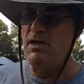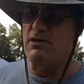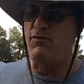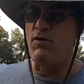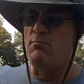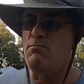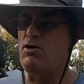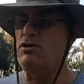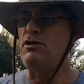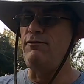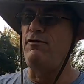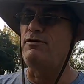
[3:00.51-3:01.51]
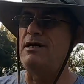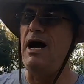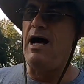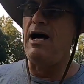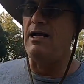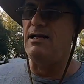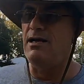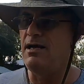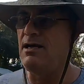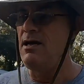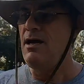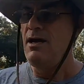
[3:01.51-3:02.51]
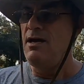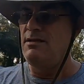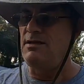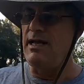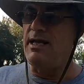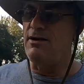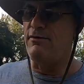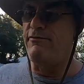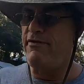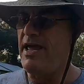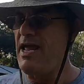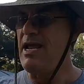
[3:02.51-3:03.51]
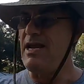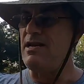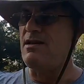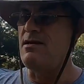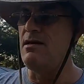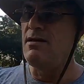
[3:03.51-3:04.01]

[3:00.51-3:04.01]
is for a merciful God to intervene